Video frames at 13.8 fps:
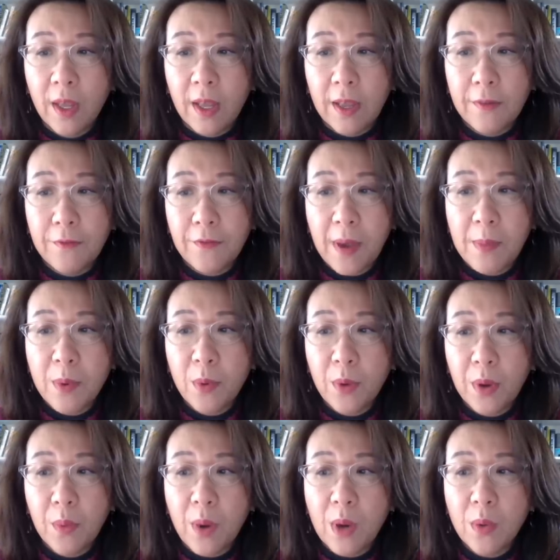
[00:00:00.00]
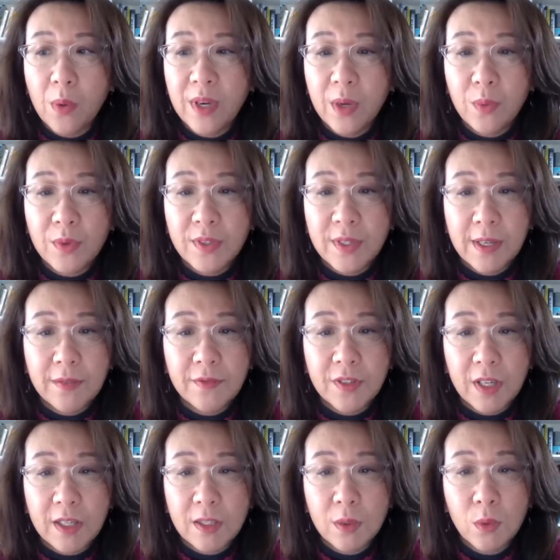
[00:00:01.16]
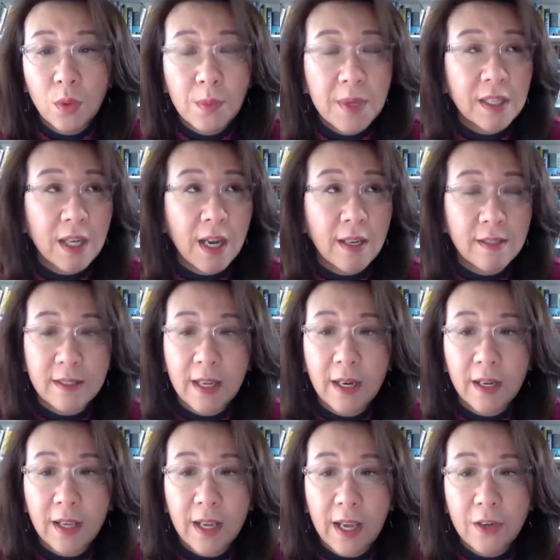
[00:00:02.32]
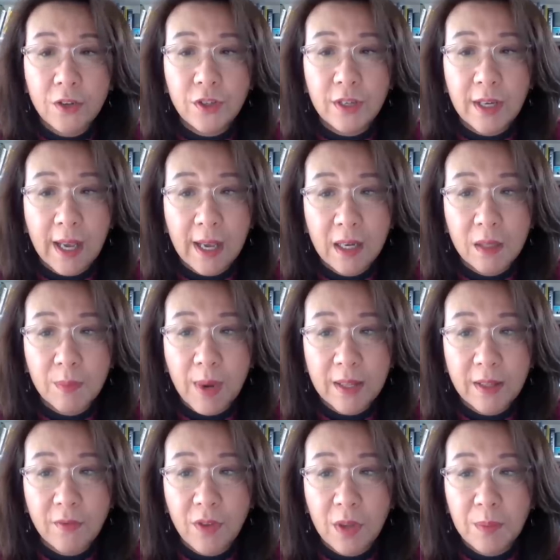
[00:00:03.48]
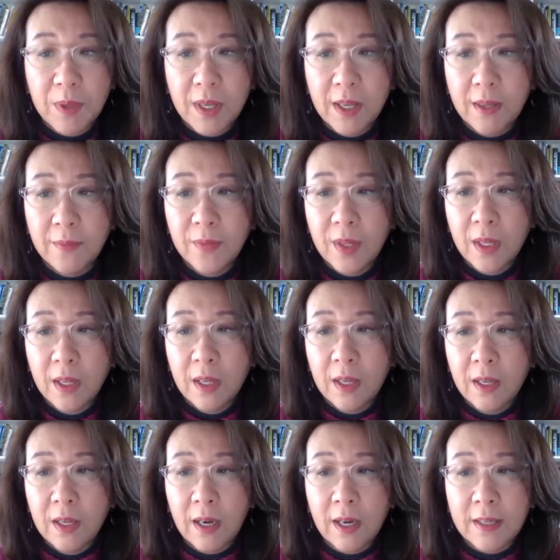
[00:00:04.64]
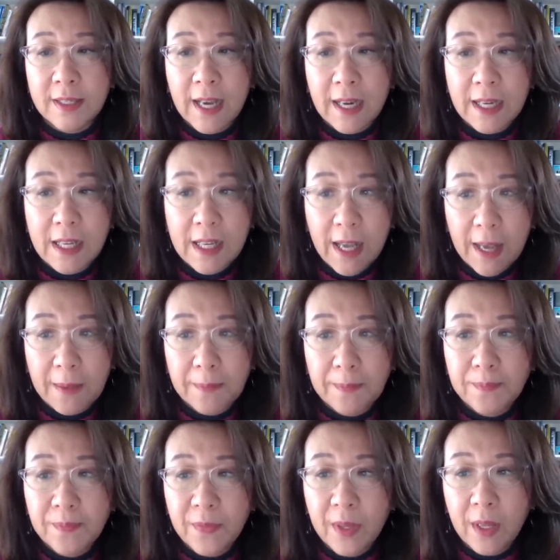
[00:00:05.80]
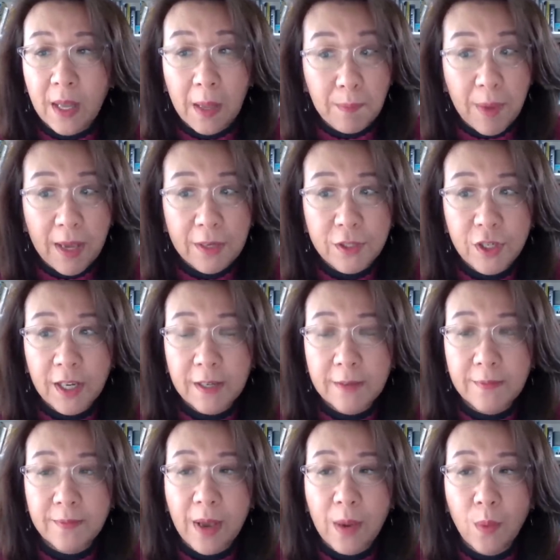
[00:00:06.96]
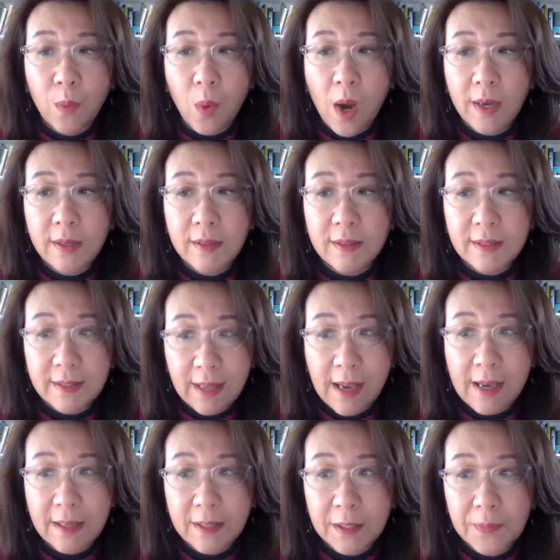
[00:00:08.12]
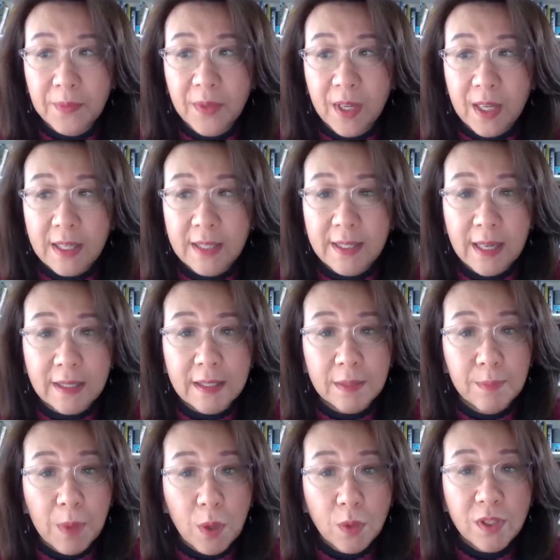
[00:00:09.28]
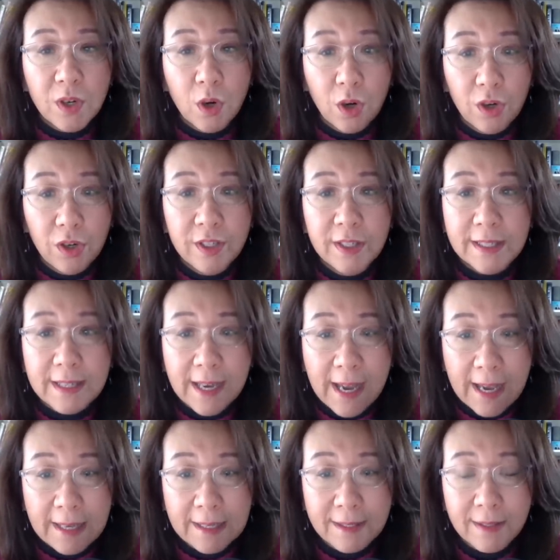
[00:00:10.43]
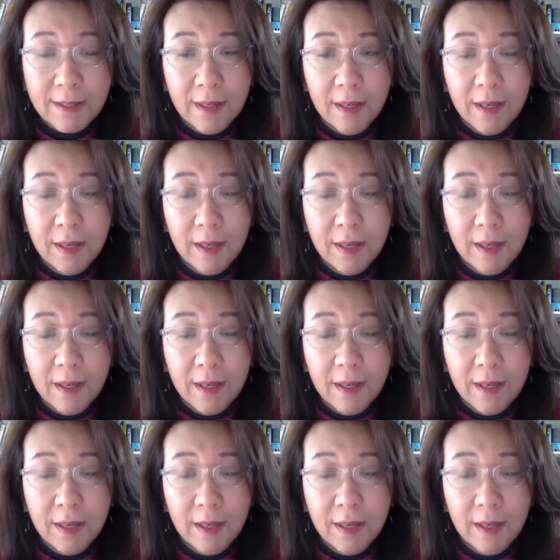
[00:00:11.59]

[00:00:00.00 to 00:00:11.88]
In February, Wang Huning received a Kuomintang delegation headed by the V P, uh, Xia Liyan, in Beijing, and Wang said, he said, the most urgent task